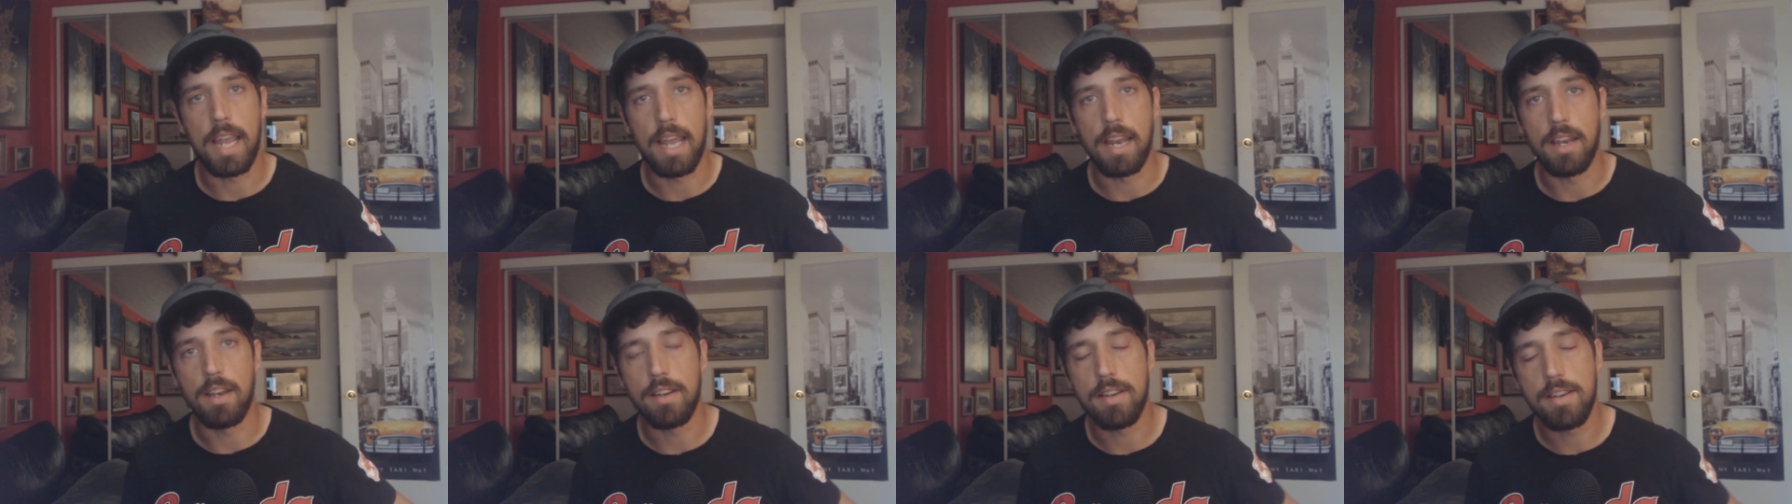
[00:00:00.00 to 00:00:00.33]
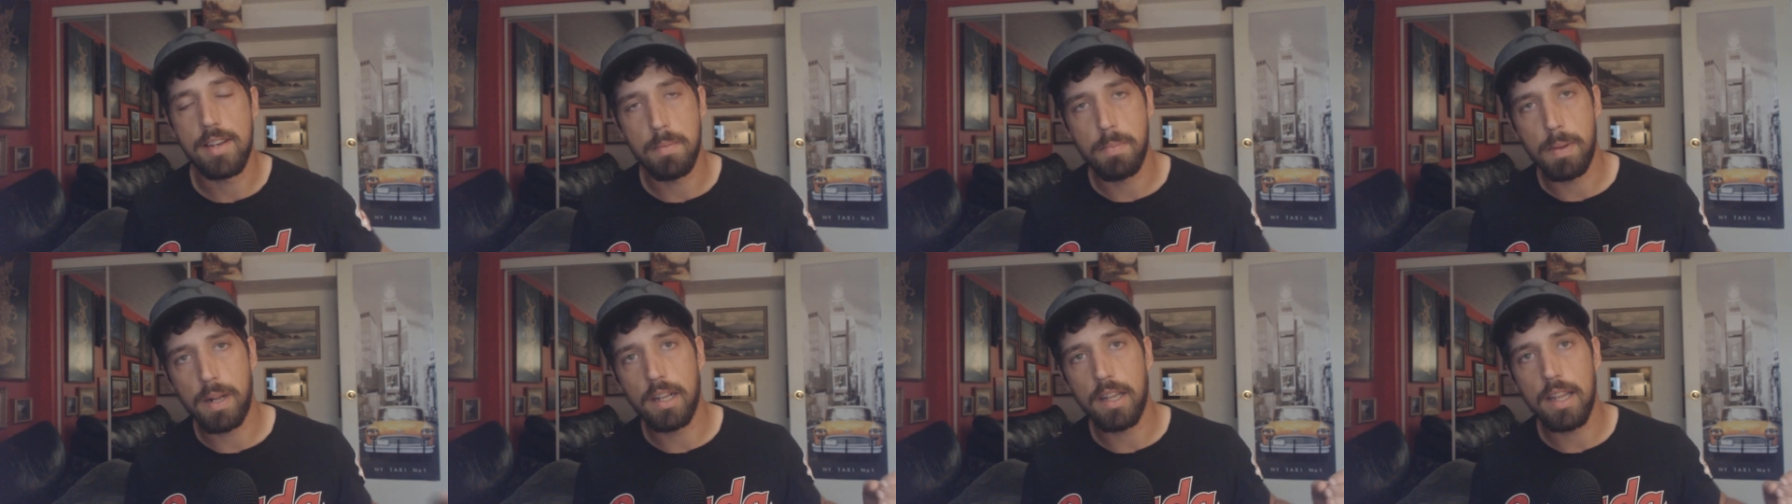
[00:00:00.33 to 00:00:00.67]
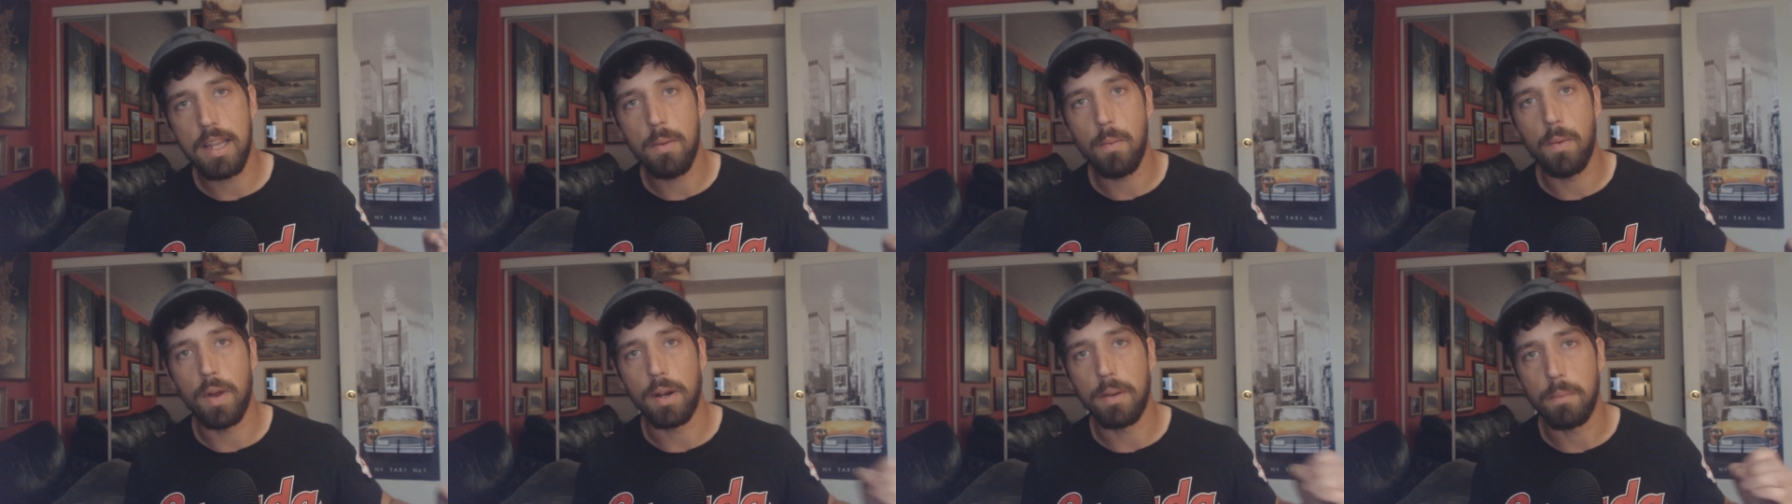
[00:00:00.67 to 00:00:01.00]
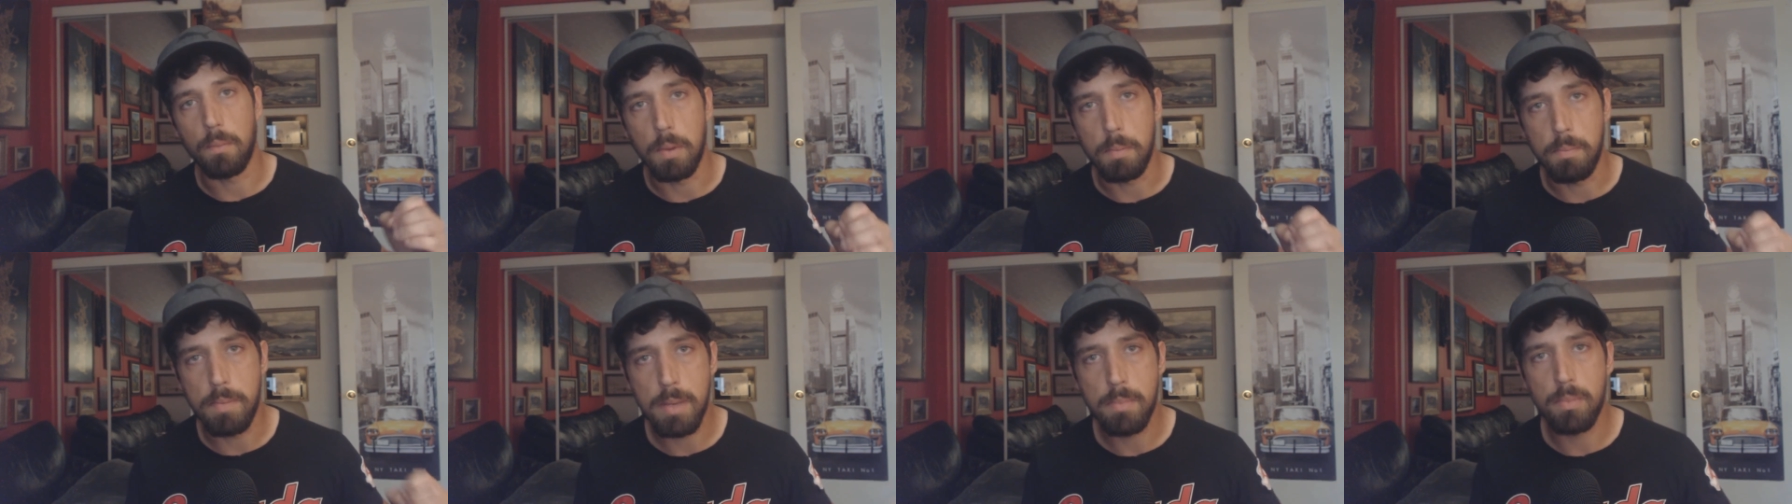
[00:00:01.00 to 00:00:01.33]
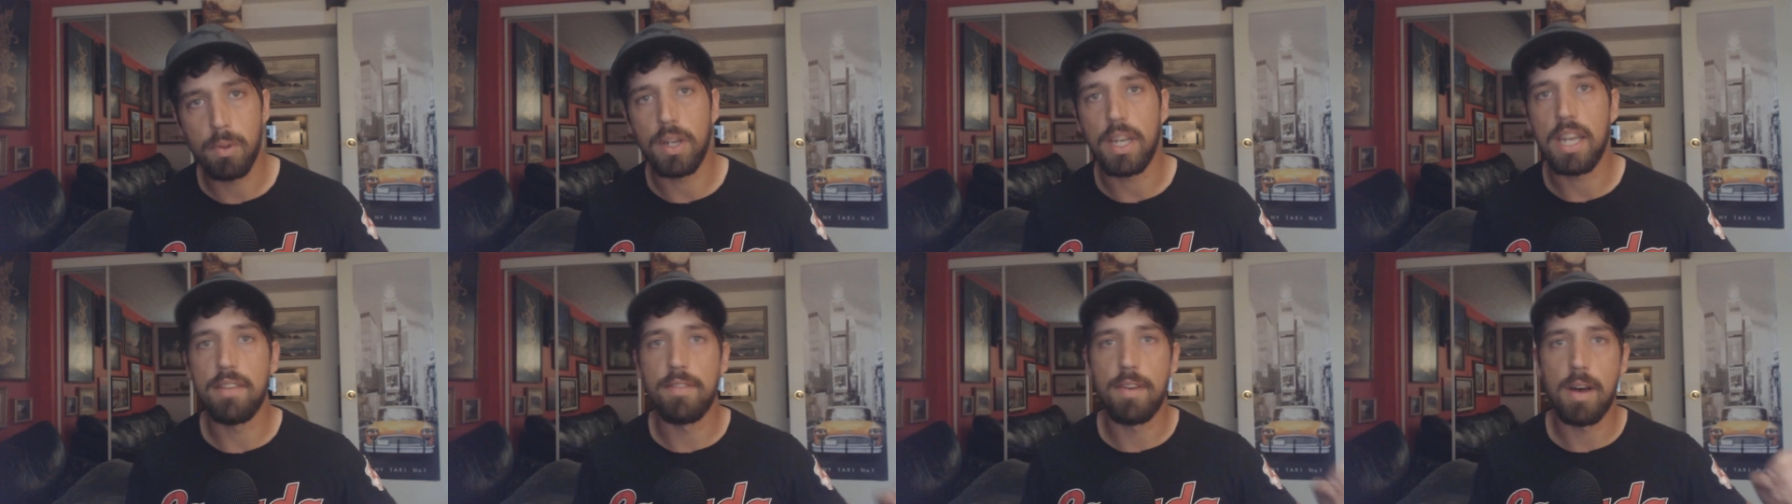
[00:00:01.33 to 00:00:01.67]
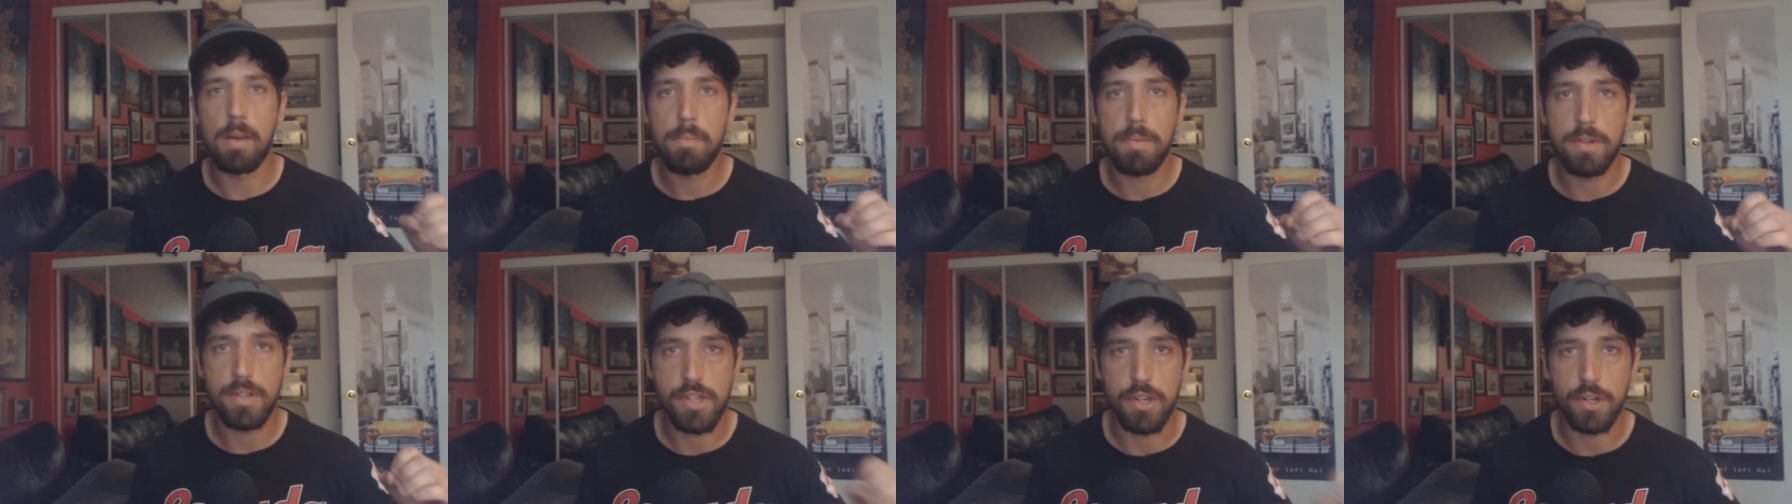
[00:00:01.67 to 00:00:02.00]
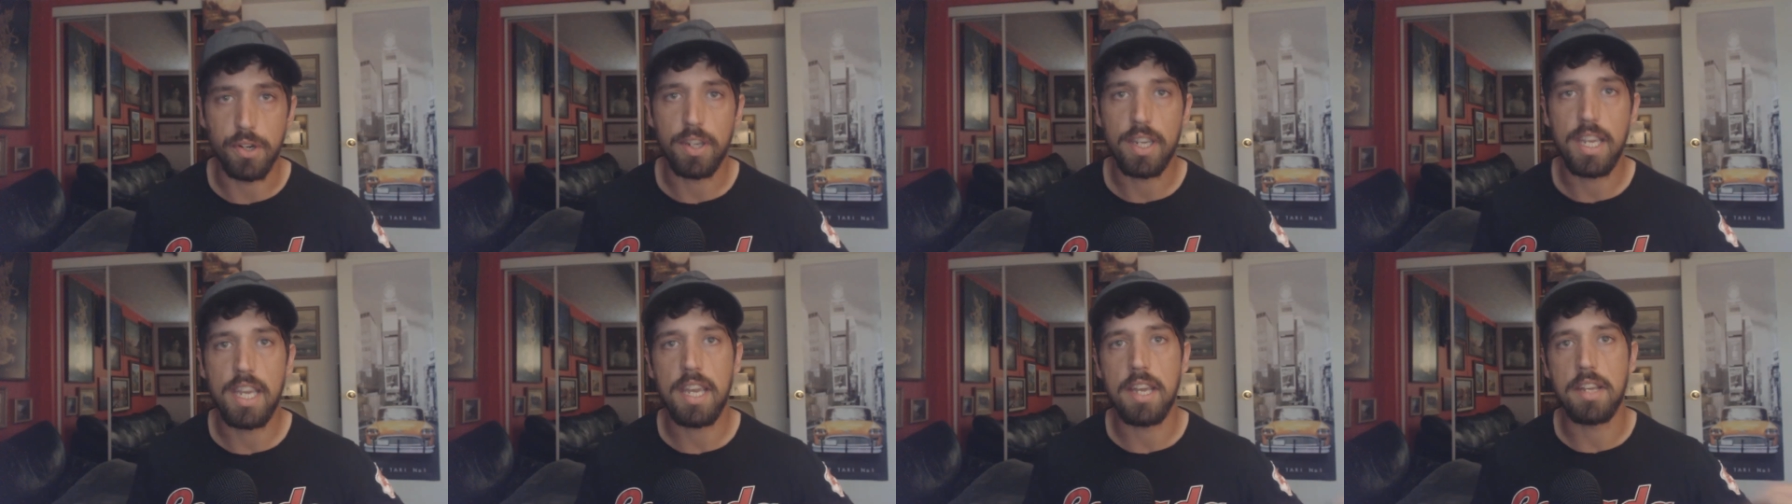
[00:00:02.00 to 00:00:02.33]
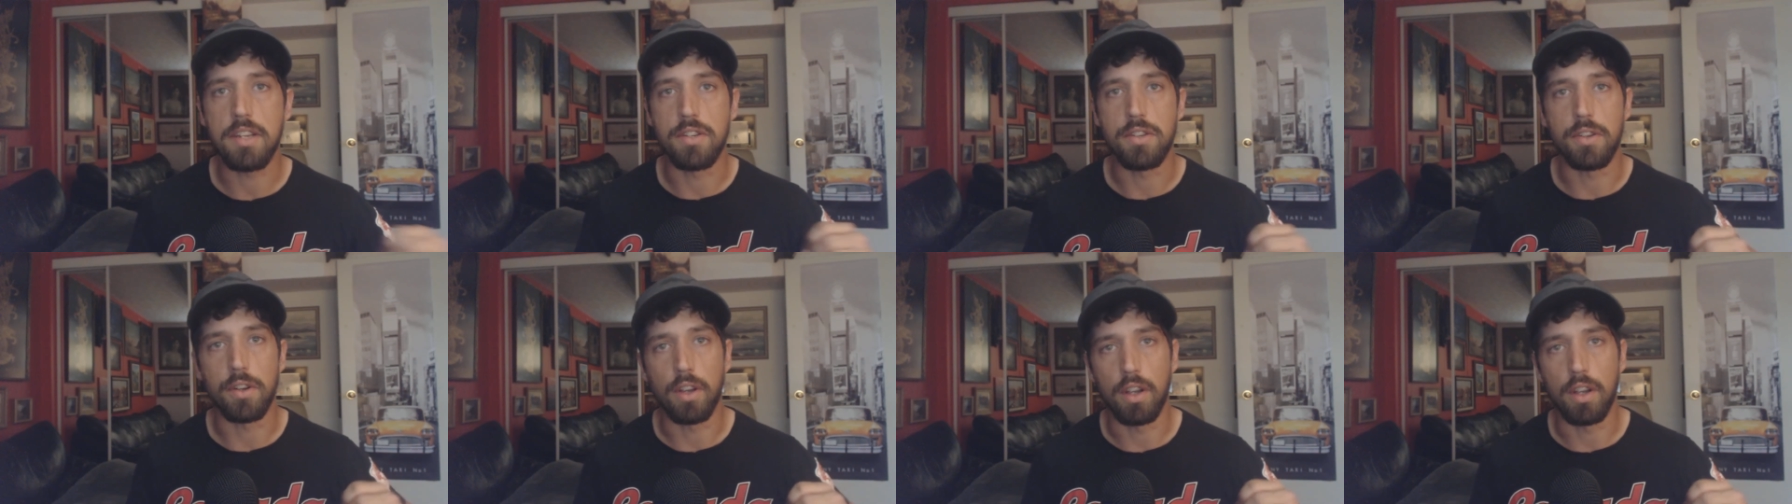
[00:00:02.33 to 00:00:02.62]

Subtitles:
And typically what people give up is their kids.